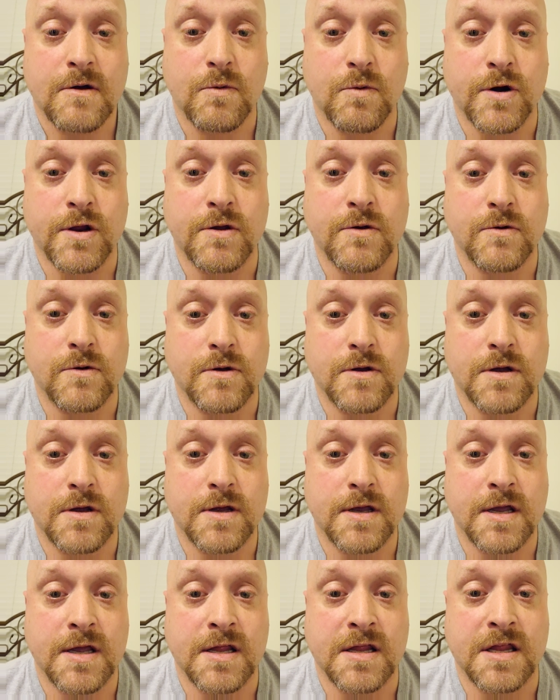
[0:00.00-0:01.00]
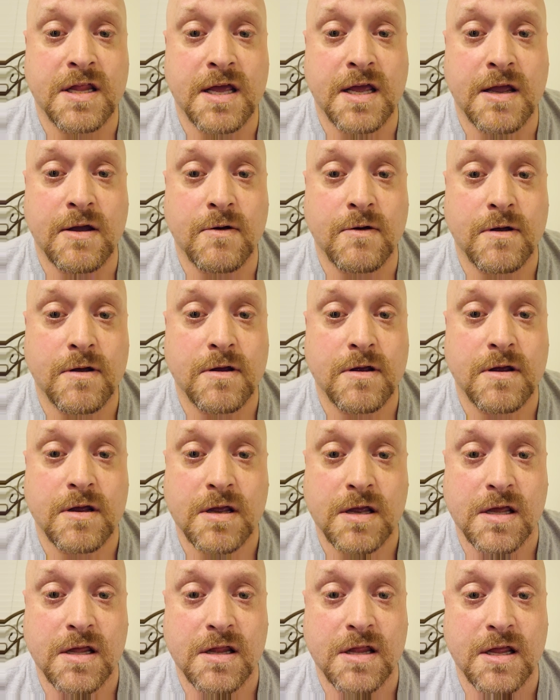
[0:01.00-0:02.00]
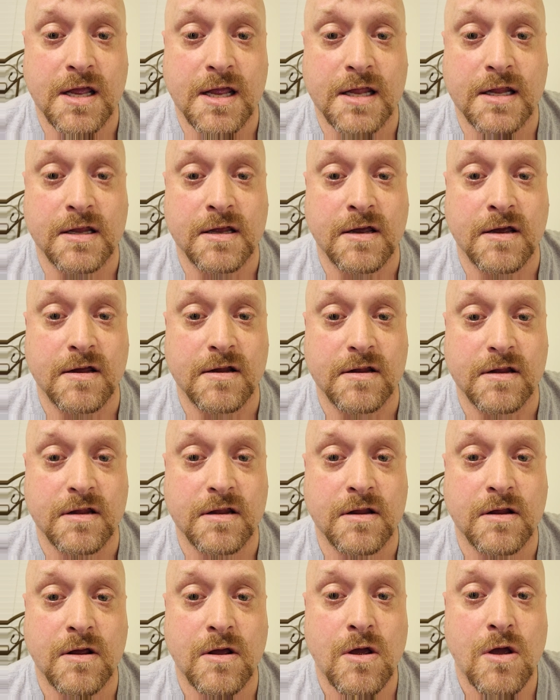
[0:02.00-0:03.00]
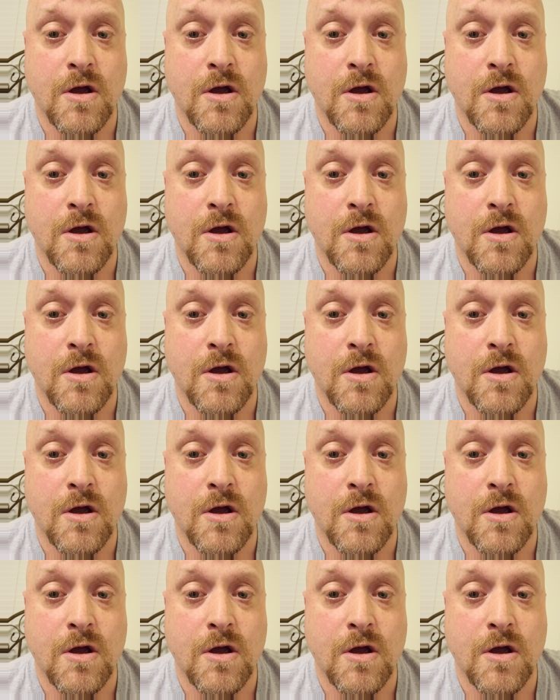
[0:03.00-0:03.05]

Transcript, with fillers: What do you? He's saying. He's saying to us,